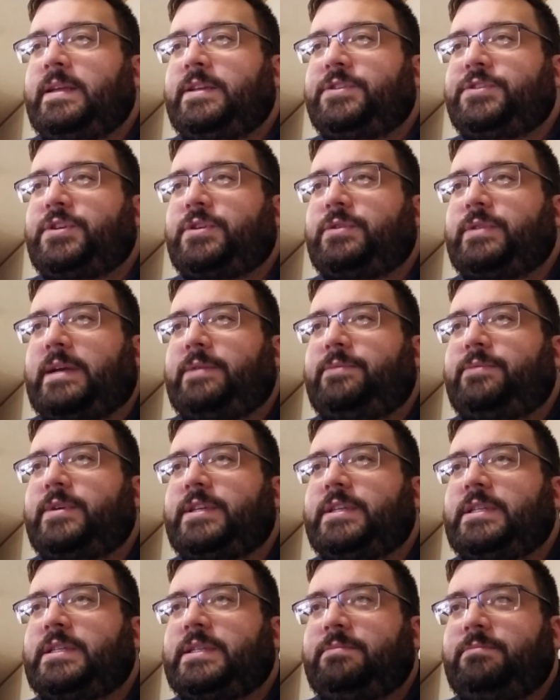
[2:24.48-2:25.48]
So that
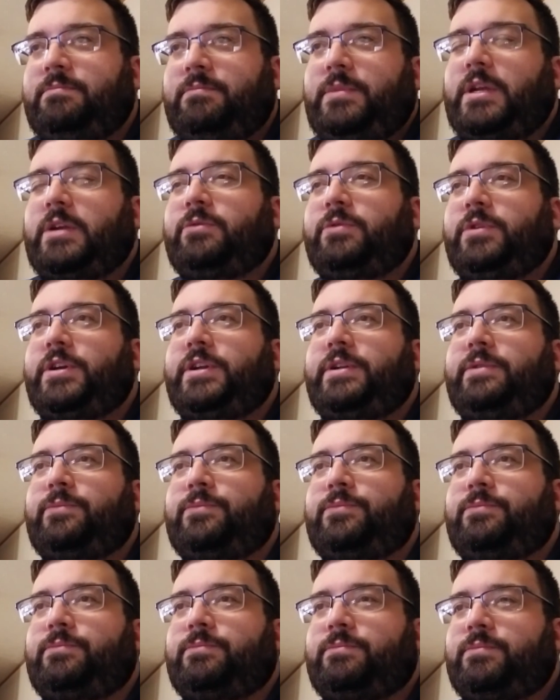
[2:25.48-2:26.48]
was,
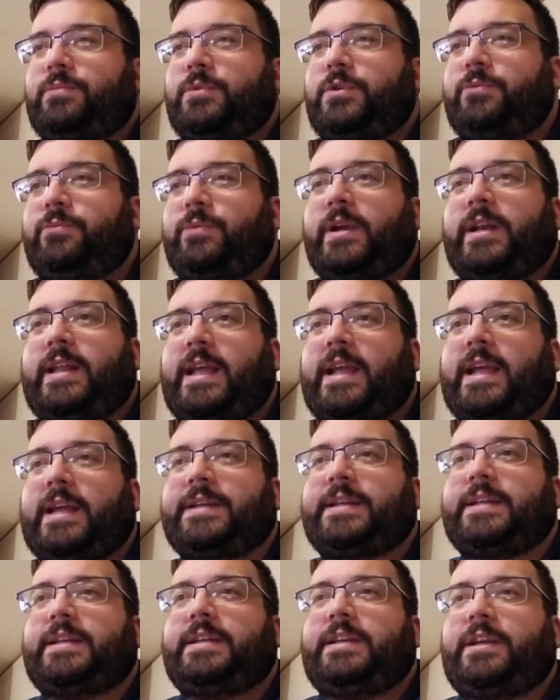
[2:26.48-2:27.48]
good way to
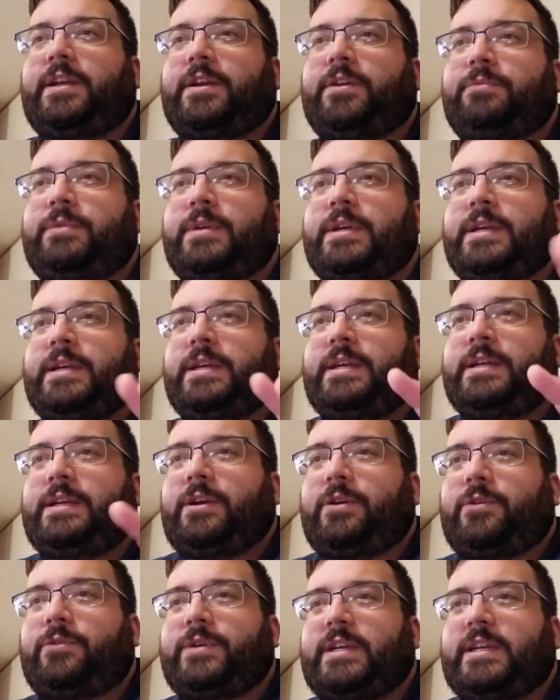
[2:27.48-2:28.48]
end it.
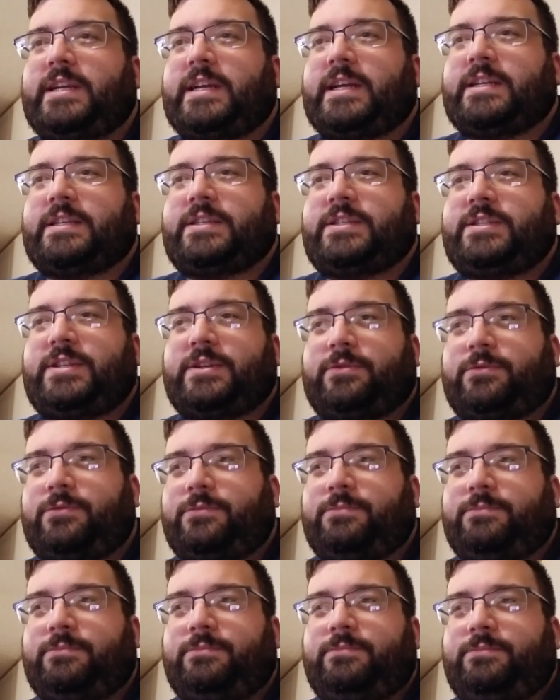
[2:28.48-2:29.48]
Oni kind of
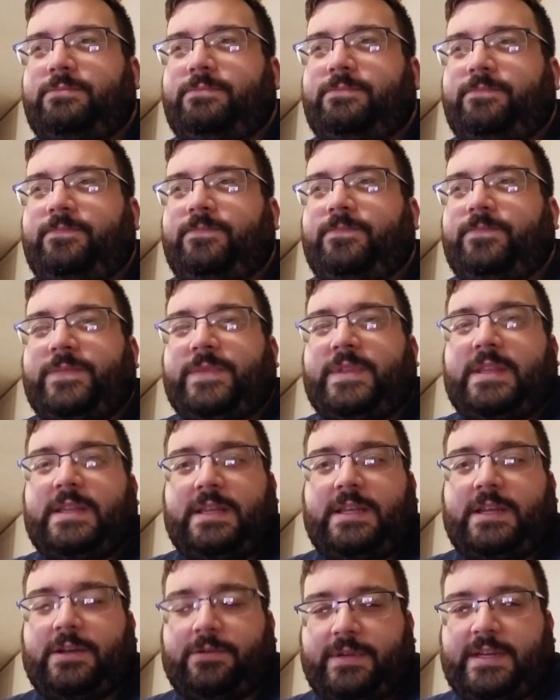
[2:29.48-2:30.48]
still,
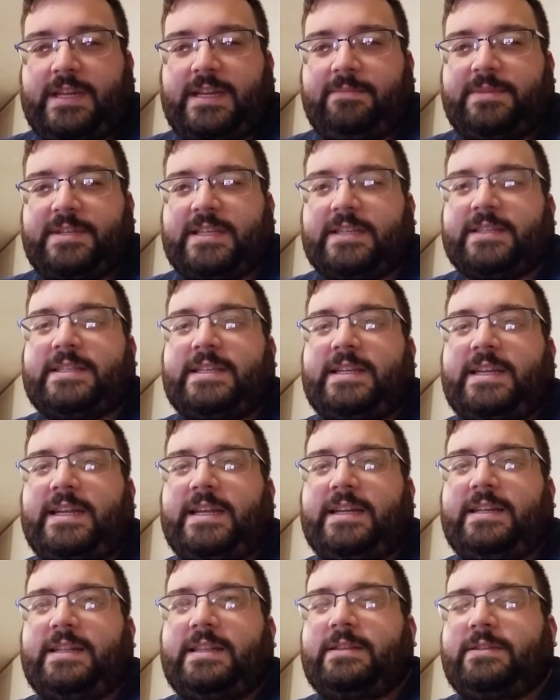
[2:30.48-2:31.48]
keeps his
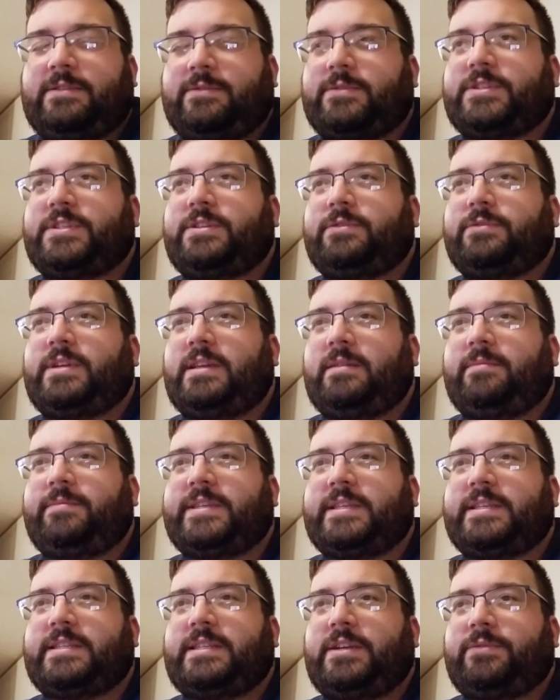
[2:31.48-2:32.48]
heat, still keeps
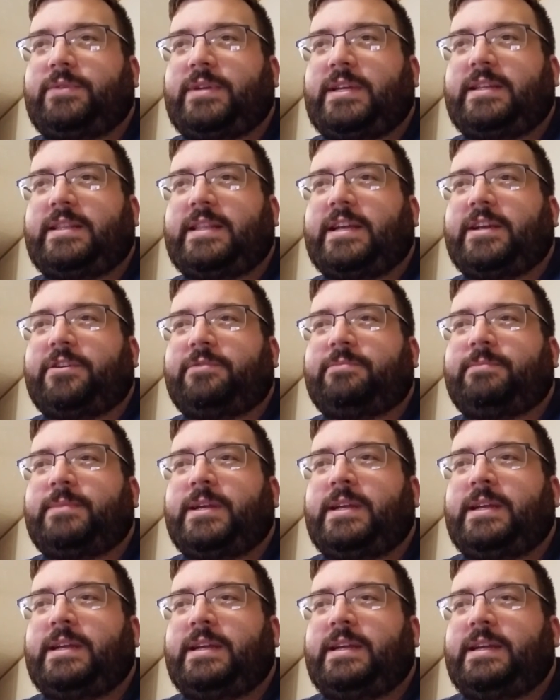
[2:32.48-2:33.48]
his, heat there.
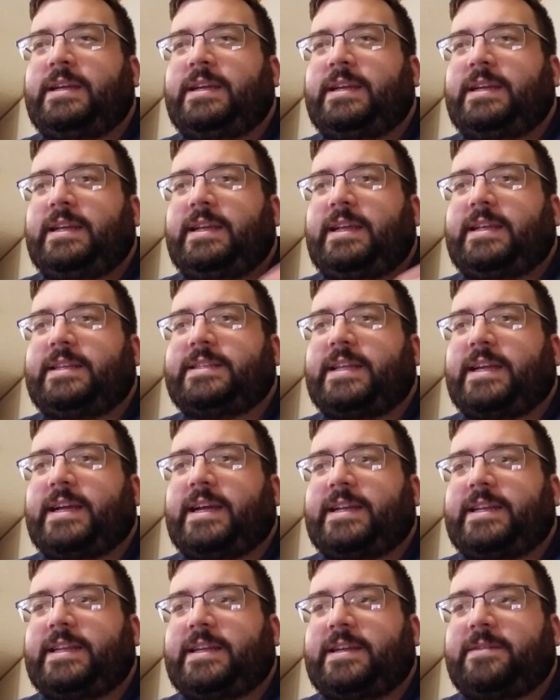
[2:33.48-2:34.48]
He's
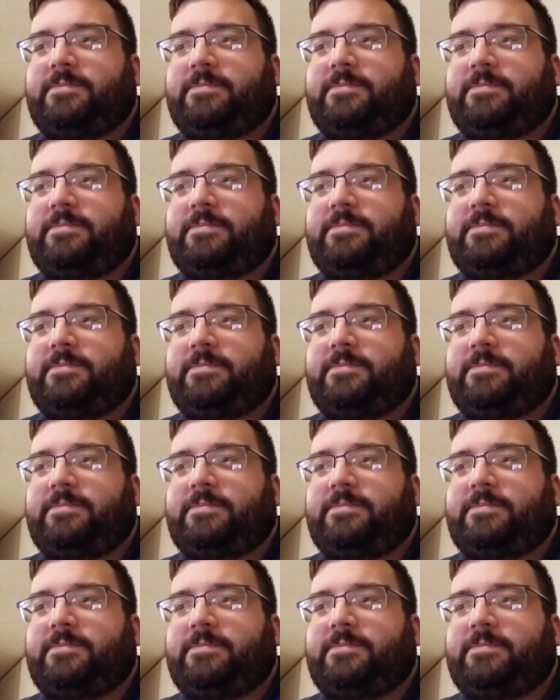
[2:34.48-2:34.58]
not,